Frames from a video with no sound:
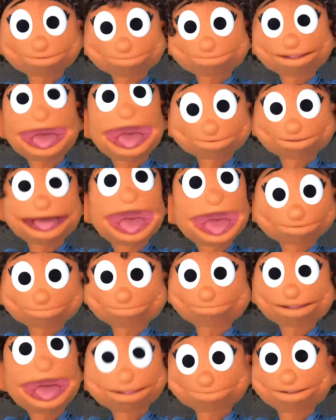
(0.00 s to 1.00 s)
the person who
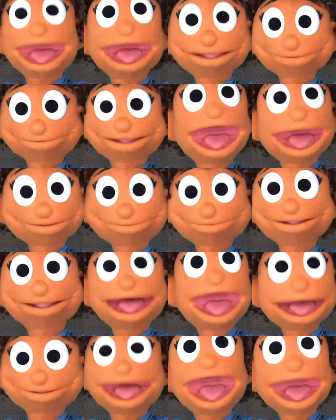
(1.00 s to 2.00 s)
decides what
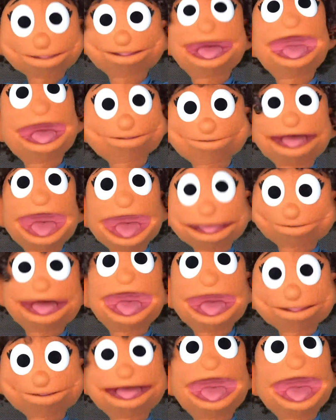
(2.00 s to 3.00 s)
the national
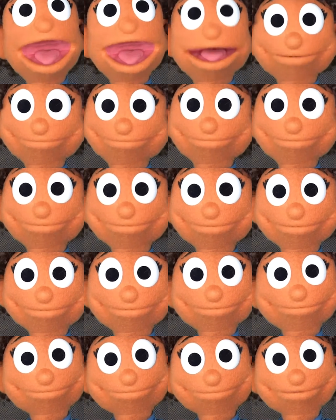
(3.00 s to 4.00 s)
holidays are.
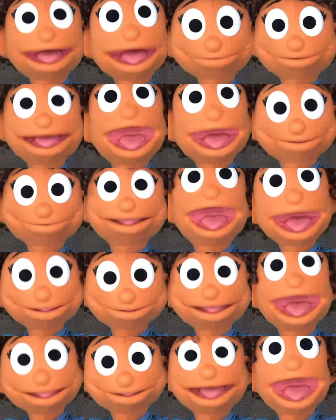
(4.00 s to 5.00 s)
I'd really
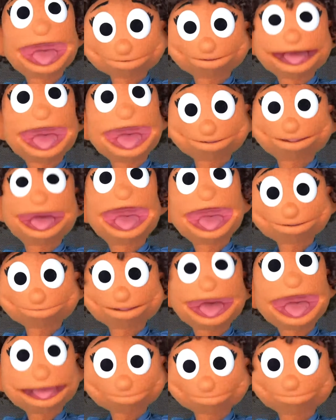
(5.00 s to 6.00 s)
like to have more
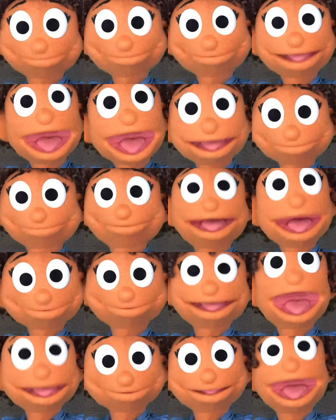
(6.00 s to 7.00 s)
days where we
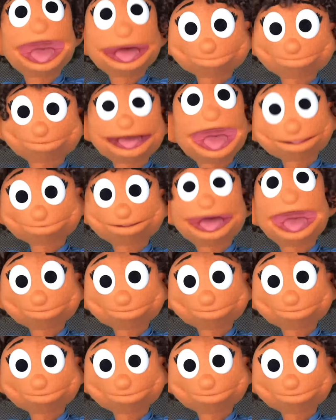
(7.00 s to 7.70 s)
celebrate things like